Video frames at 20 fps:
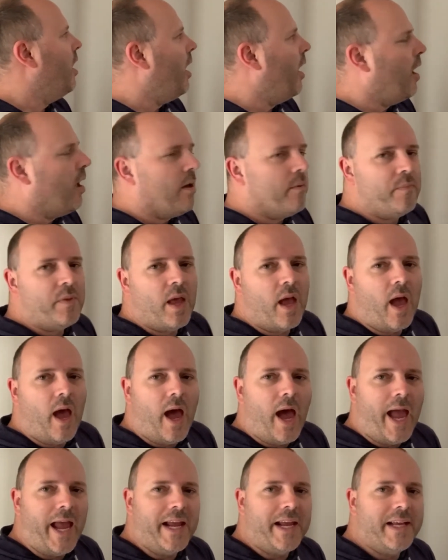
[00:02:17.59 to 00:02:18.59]

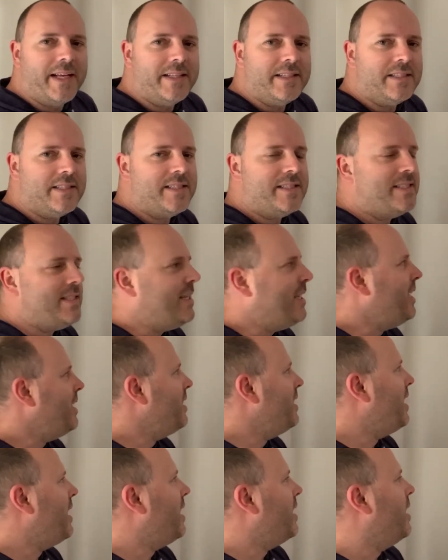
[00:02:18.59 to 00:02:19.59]
I can
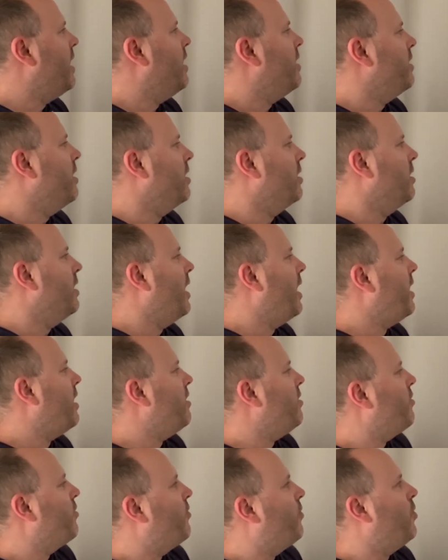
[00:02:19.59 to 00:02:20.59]
see that the
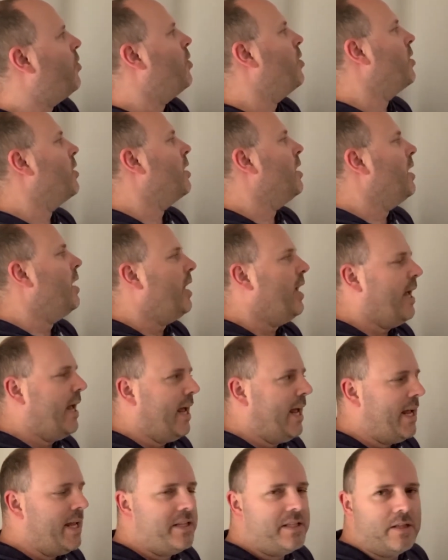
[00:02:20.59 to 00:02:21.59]
length for
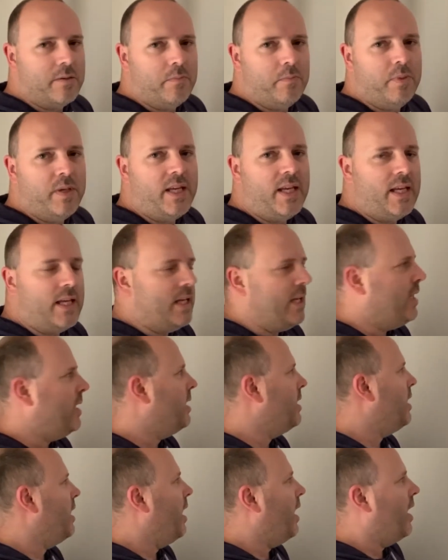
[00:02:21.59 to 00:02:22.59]
A to B,